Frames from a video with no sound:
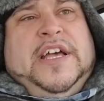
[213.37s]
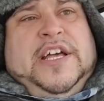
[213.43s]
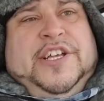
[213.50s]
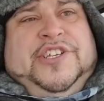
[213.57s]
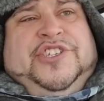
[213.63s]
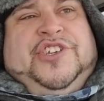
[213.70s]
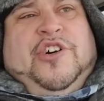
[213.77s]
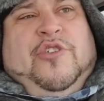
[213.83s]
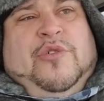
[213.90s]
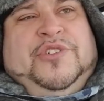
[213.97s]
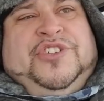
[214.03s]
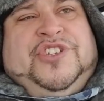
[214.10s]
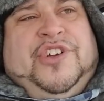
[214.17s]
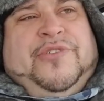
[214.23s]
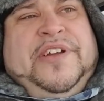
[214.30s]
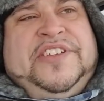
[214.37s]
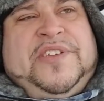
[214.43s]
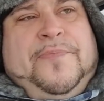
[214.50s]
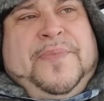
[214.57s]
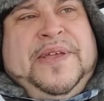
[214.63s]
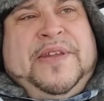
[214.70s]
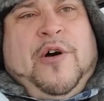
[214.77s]
So Surrey's a
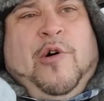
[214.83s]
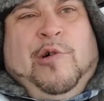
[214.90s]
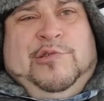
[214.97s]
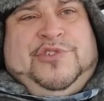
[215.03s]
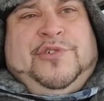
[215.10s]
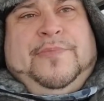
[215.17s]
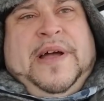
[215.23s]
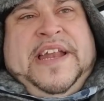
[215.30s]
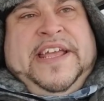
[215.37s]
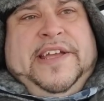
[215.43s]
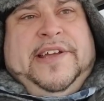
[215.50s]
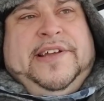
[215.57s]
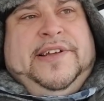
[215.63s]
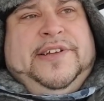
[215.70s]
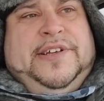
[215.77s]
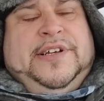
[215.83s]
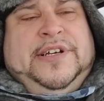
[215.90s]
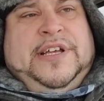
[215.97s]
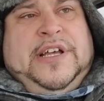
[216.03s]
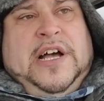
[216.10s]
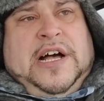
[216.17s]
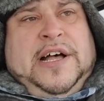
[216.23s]
bit older money.
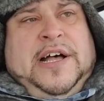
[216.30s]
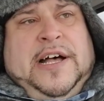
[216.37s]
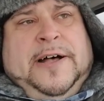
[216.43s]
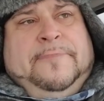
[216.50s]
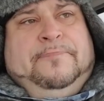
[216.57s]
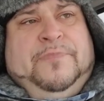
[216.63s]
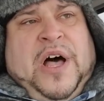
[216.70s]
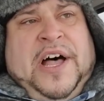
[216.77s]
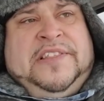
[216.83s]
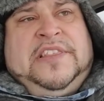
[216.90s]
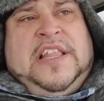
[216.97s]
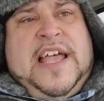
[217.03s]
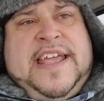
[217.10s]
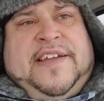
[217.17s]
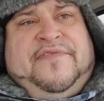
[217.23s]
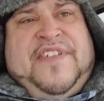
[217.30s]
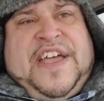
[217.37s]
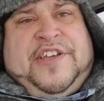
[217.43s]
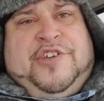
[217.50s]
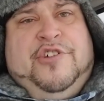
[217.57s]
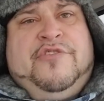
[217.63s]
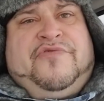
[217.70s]
Unlike
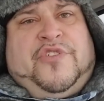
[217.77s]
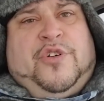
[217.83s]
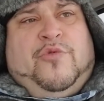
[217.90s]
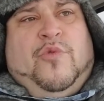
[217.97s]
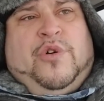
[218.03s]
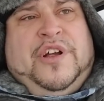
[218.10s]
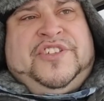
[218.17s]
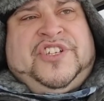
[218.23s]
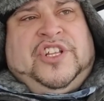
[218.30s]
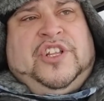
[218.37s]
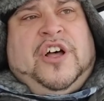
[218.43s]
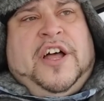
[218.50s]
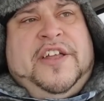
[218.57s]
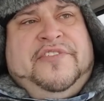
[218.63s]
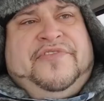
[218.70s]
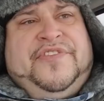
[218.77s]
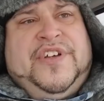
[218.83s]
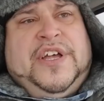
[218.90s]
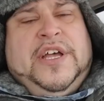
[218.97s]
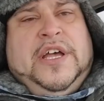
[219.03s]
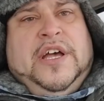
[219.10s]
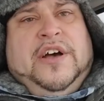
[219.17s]
Vancouver, where it's a lot of
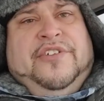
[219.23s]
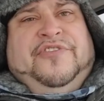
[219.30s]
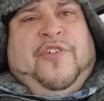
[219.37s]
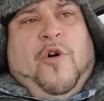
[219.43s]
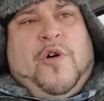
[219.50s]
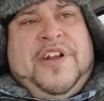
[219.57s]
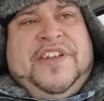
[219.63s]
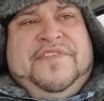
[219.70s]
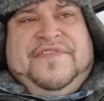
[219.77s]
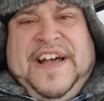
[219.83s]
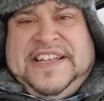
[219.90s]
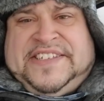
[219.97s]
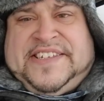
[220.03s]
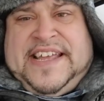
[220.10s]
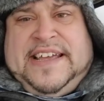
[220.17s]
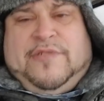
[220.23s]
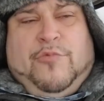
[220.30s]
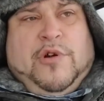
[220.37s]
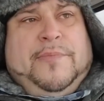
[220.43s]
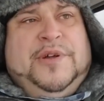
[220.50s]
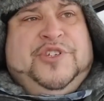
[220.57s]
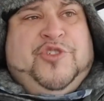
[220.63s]
foreign investing,
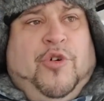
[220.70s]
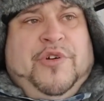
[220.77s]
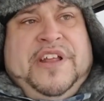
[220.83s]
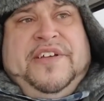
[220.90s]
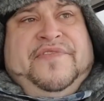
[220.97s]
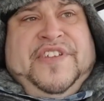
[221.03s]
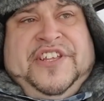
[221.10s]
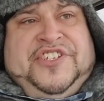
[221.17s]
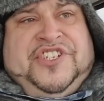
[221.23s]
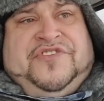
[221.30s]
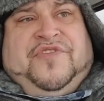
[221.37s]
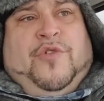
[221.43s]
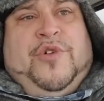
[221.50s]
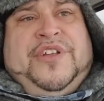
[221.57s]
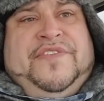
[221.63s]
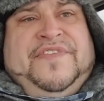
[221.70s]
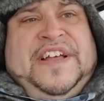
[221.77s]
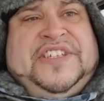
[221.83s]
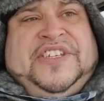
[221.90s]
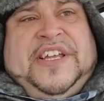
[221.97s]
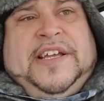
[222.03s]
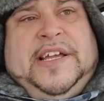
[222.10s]
where a majority of it is just foreign
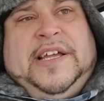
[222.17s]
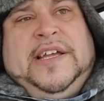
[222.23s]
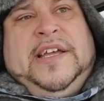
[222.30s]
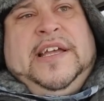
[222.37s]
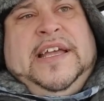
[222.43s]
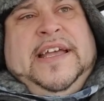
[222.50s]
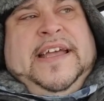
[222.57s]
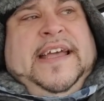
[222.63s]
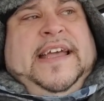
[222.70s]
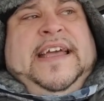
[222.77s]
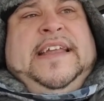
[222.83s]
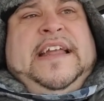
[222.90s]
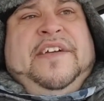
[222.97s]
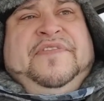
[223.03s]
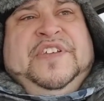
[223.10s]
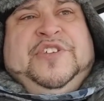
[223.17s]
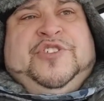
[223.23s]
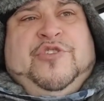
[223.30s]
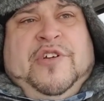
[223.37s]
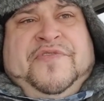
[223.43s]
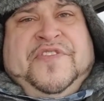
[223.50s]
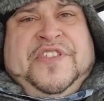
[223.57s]
investing. And I feel
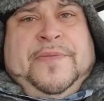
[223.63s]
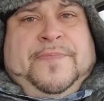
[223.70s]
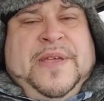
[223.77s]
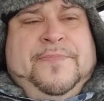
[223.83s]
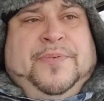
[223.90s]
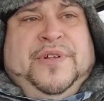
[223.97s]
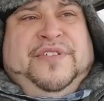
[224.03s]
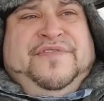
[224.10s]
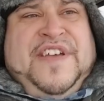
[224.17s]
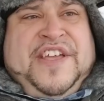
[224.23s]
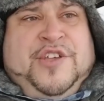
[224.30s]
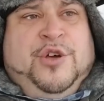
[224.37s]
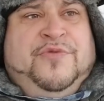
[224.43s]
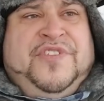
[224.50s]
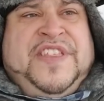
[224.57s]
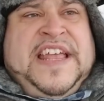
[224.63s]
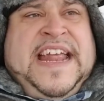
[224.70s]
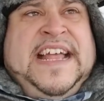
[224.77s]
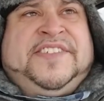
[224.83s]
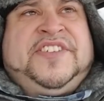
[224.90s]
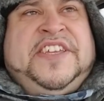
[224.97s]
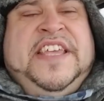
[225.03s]
sorry for the people in Vancouver that
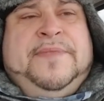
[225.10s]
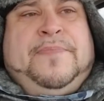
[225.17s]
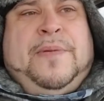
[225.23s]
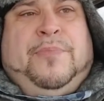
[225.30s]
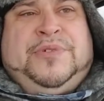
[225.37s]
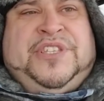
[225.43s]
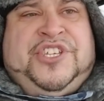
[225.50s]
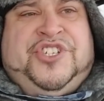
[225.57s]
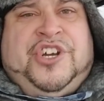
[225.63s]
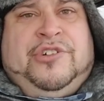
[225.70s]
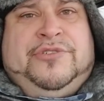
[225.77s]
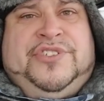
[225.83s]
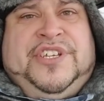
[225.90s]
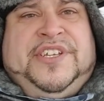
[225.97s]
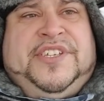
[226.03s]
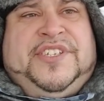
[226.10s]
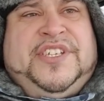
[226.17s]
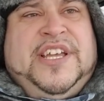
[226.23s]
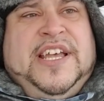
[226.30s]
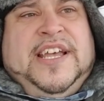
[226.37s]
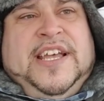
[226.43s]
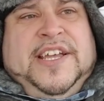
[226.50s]
had to keep up with the Joneses,
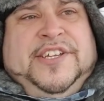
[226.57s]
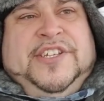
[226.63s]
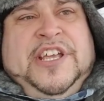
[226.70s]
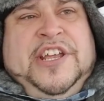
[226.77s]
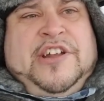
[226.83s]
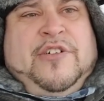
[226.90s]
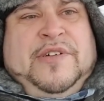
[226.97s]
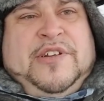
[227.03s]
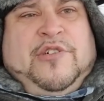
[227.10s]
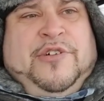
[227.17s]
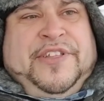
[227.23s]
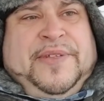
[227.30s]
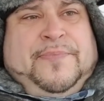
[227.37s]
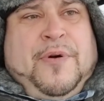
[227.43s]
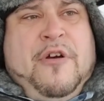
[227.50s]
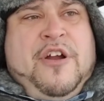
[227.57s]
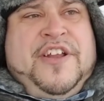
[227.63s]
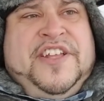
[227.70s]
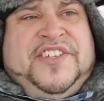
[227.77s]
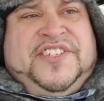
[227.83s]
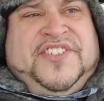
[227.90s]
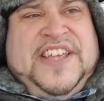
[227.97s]
and go to the
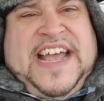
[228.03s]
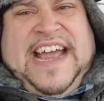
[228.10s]
parties and say,